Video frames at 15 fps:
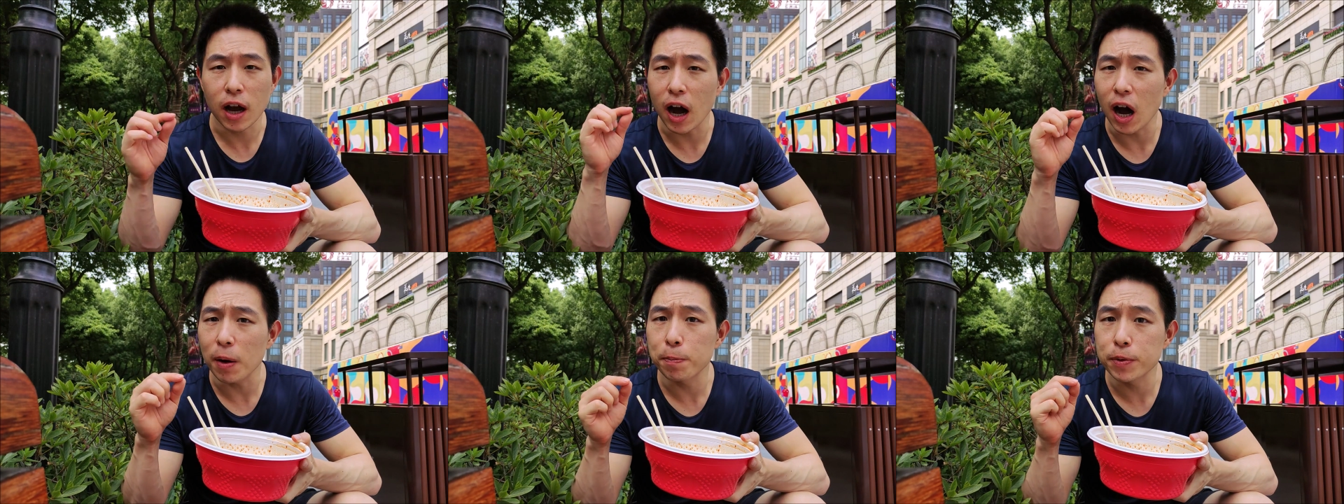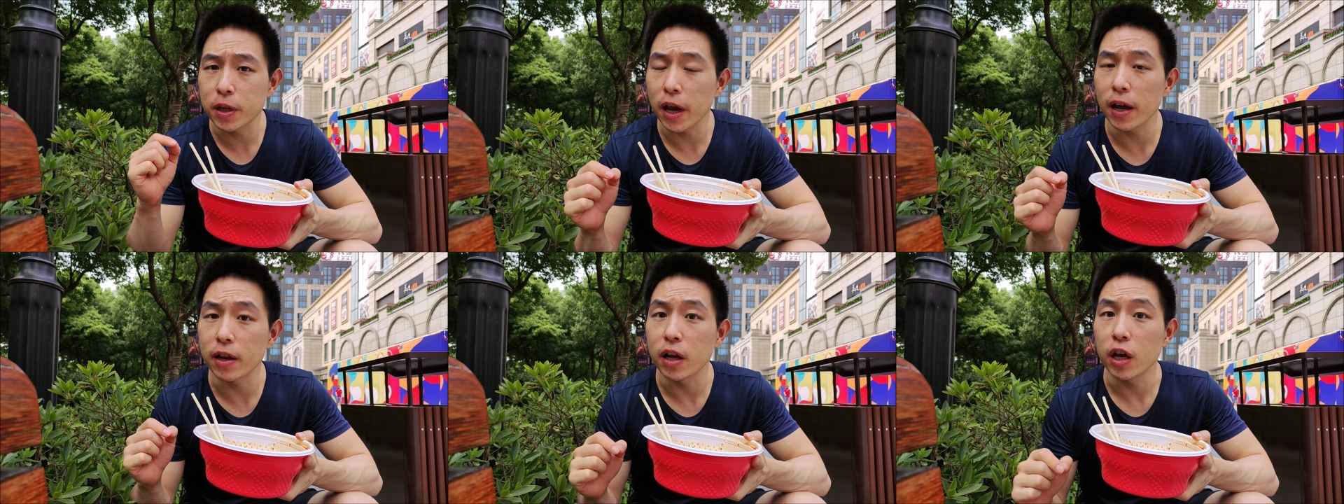top
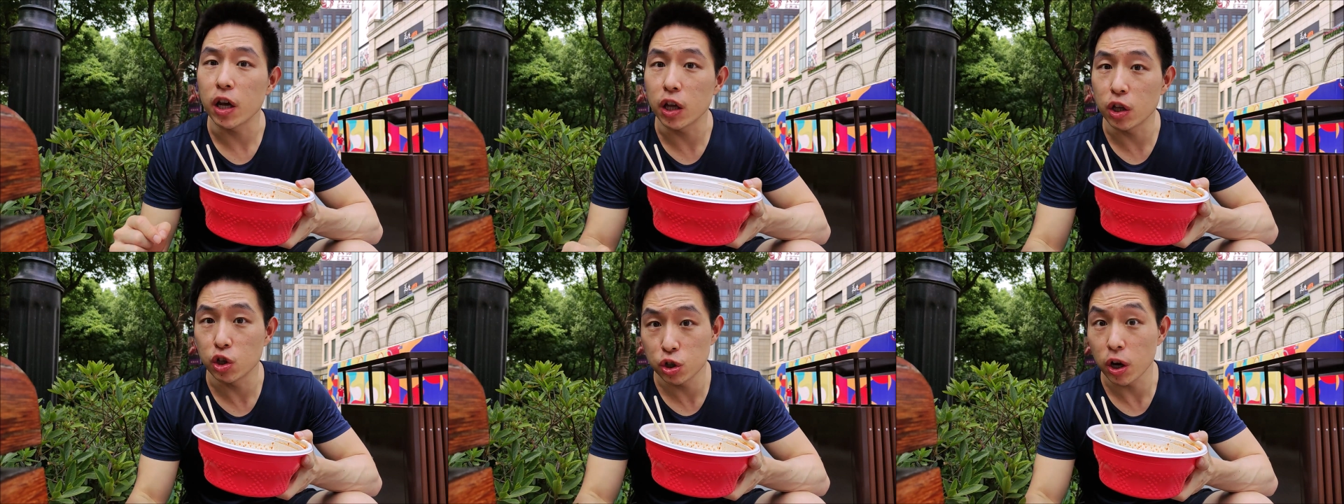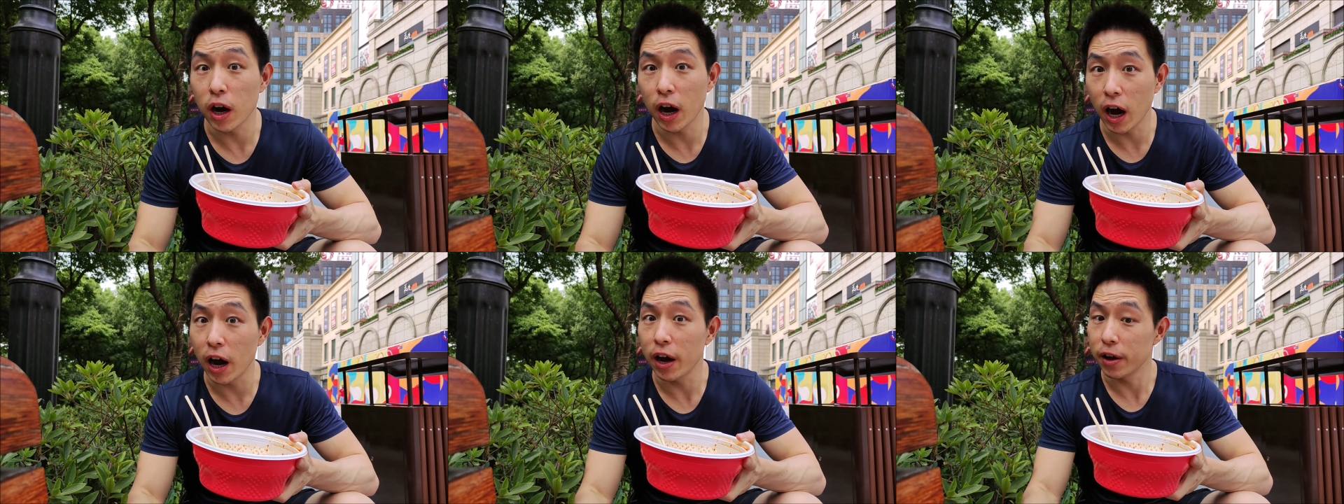10 in
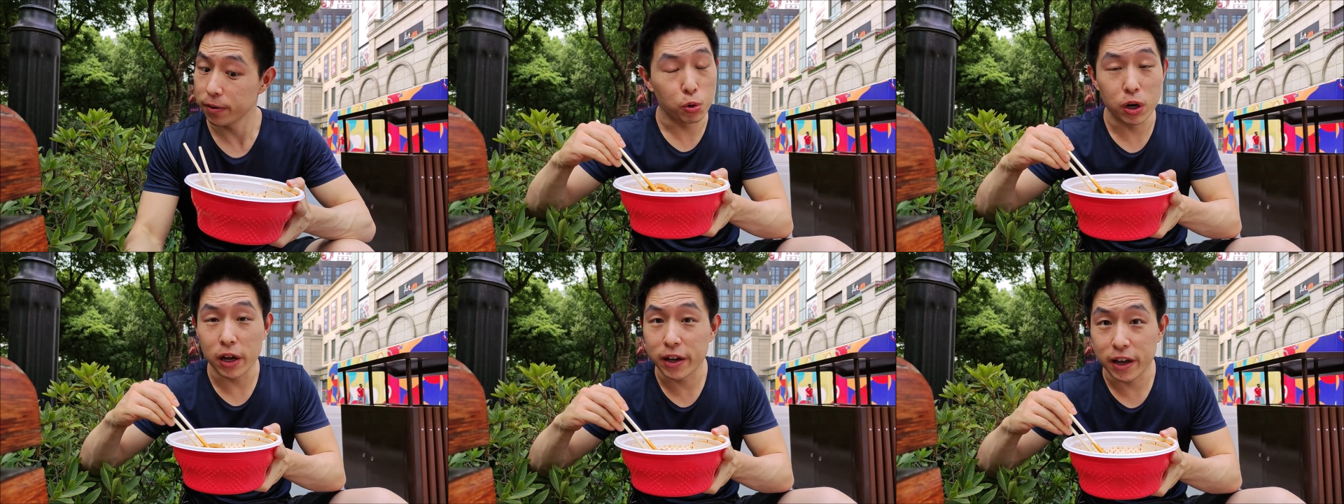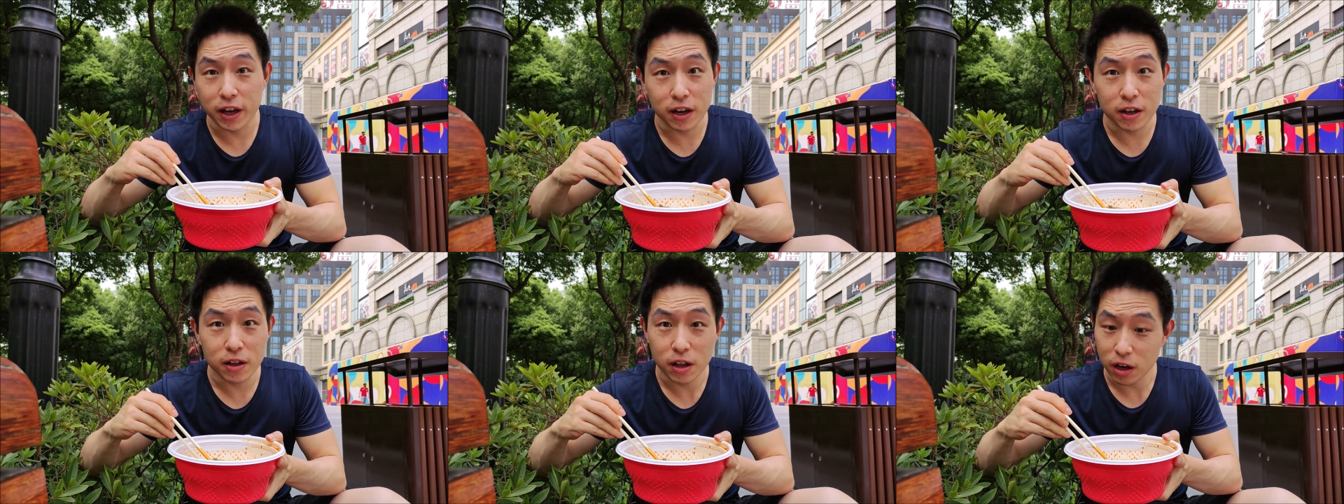Shanghai. When I
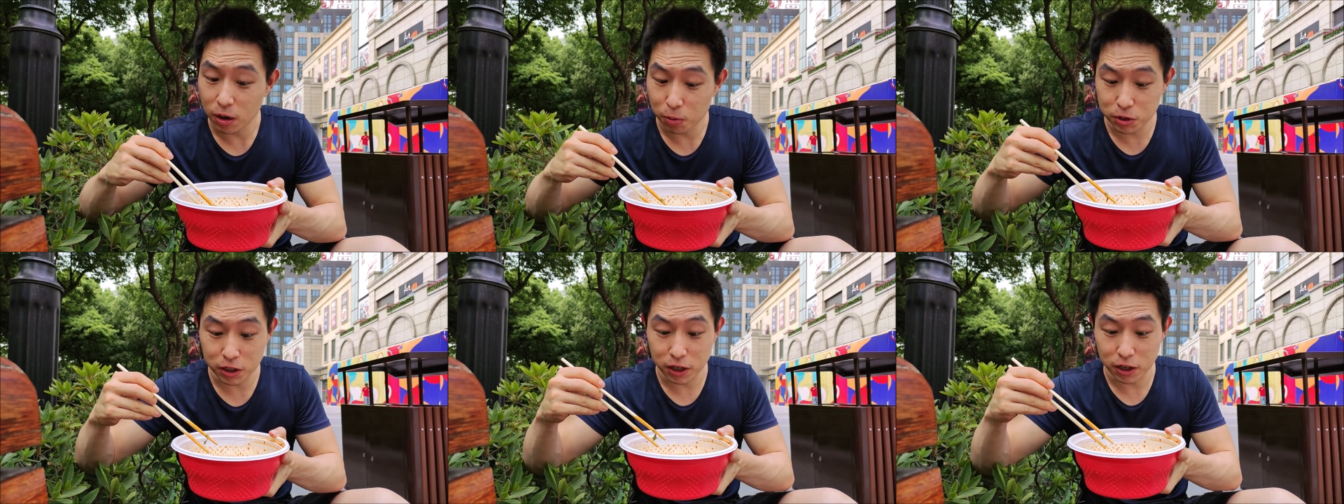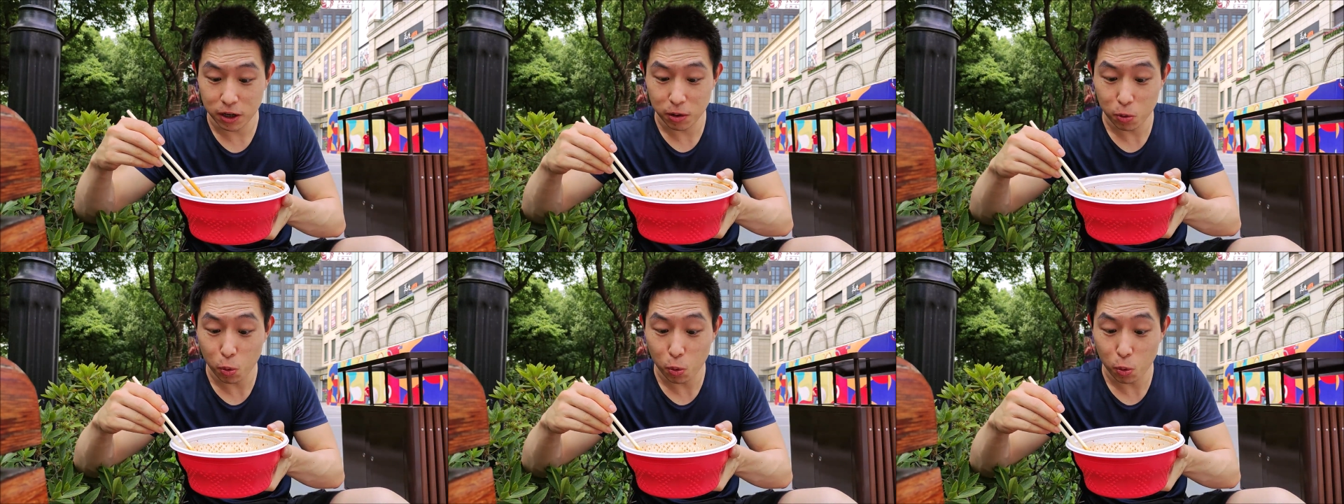get it, I was like,